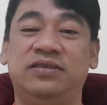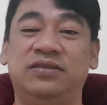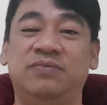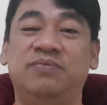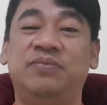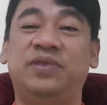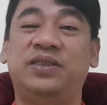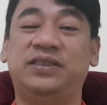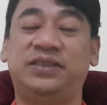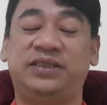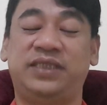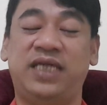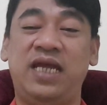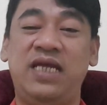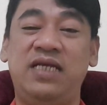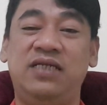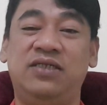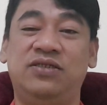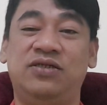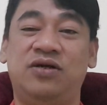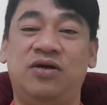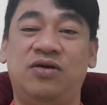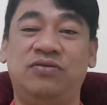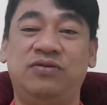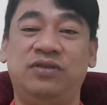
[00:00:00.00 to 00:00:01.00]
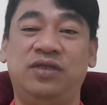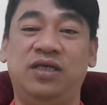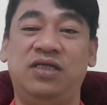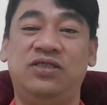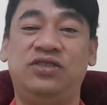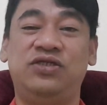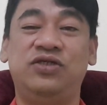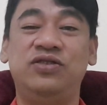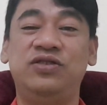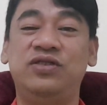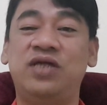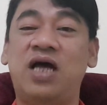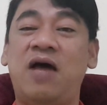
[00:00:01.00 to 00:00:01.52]
But take note, it
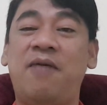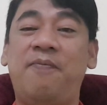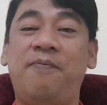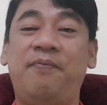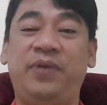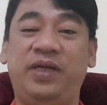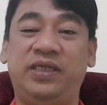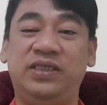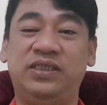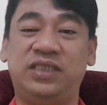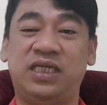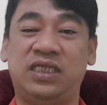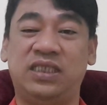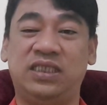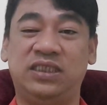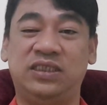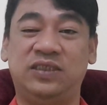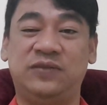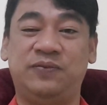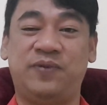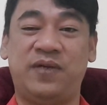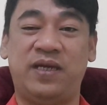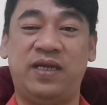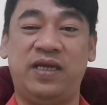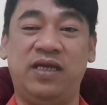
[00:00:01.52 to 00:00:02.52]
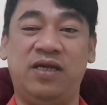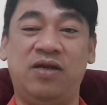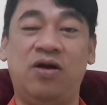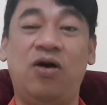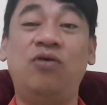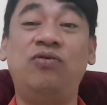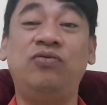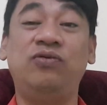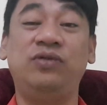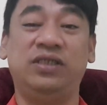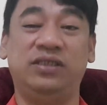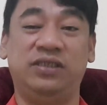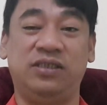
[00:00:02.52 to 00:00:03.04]
should not be satisfying
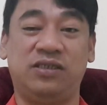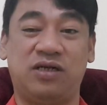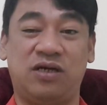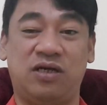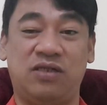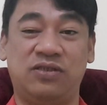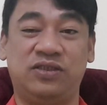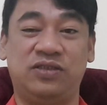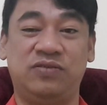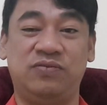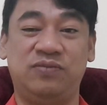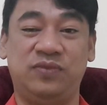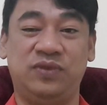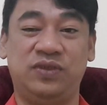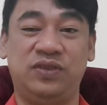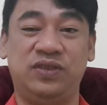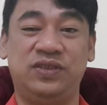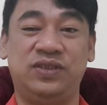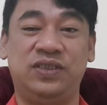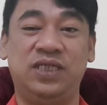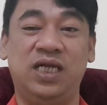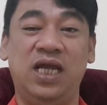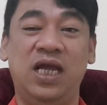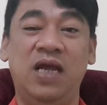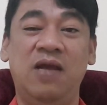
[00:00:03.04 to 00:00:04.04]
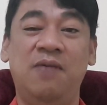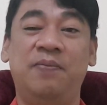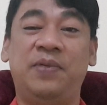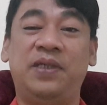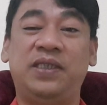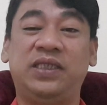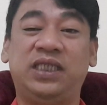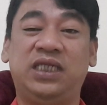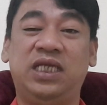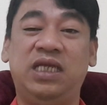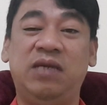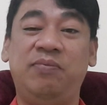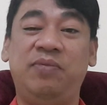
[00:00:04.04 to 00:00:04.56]
only the customers,
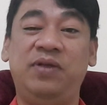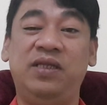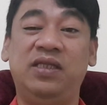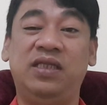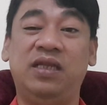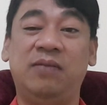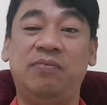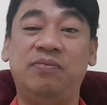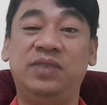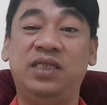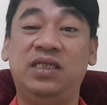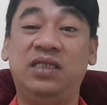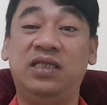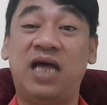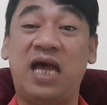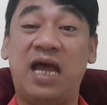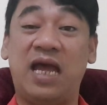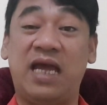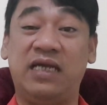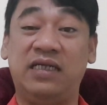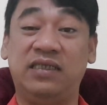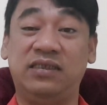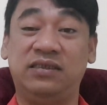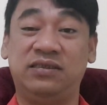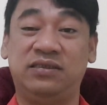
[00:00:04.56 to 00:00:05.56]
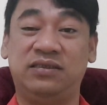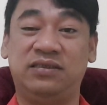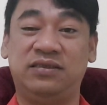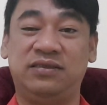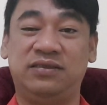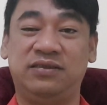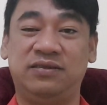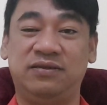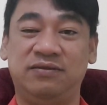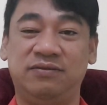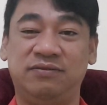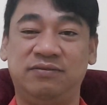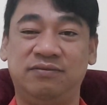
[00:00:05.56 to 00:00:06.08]
but giving them
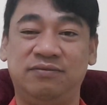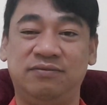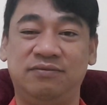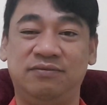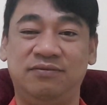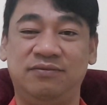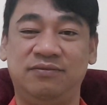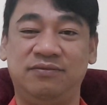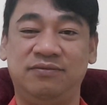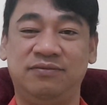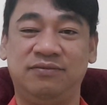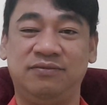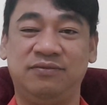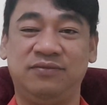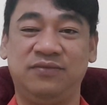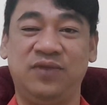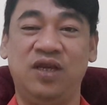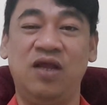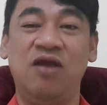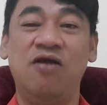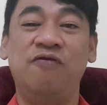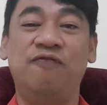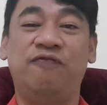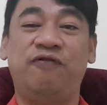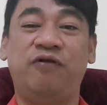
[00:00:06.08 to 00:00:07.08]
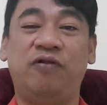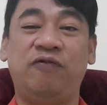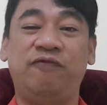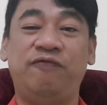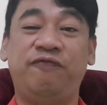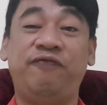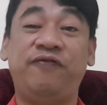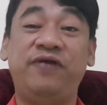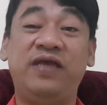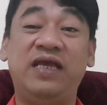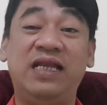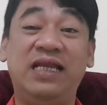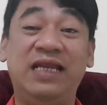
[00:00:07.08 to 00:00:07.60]
delights,
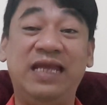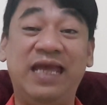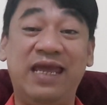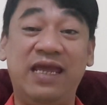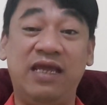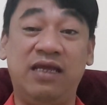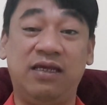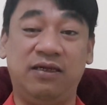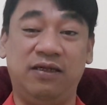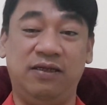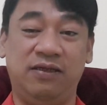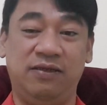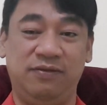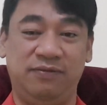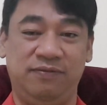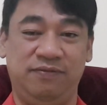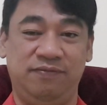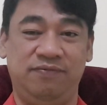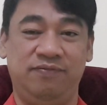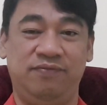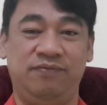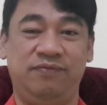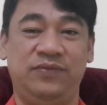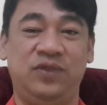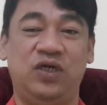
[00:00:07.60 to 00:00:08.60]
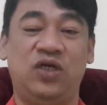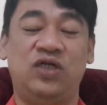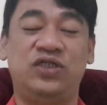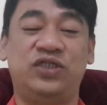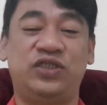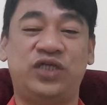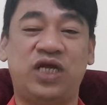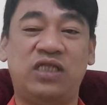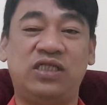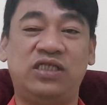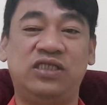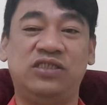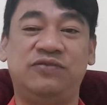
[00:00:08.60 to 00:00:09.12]
fulfilling or
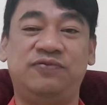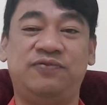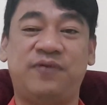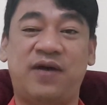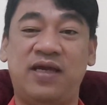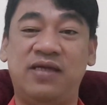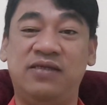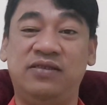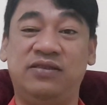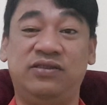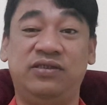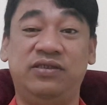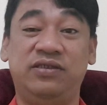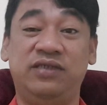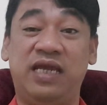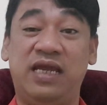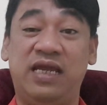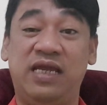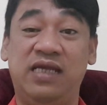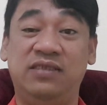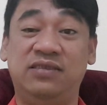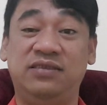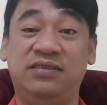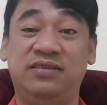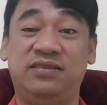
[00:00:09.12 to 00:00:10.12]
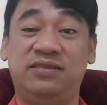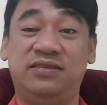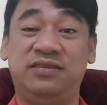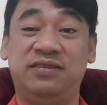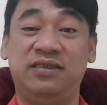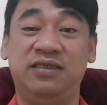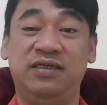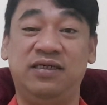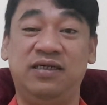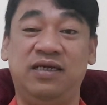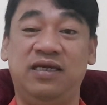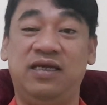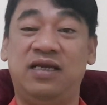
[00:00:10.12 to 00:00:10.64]
satisfying their needs,
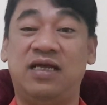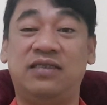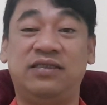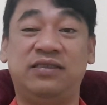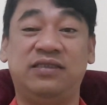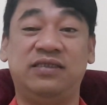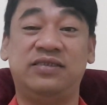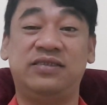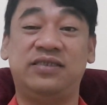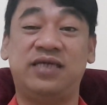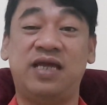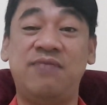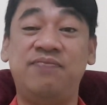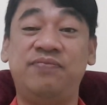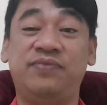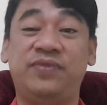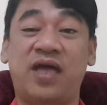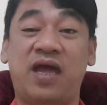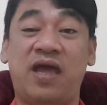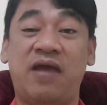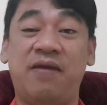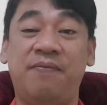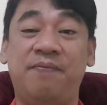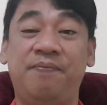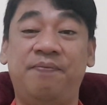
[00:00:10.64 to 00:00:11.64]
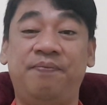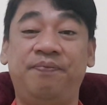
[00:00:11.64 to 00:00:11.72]
and at the same time,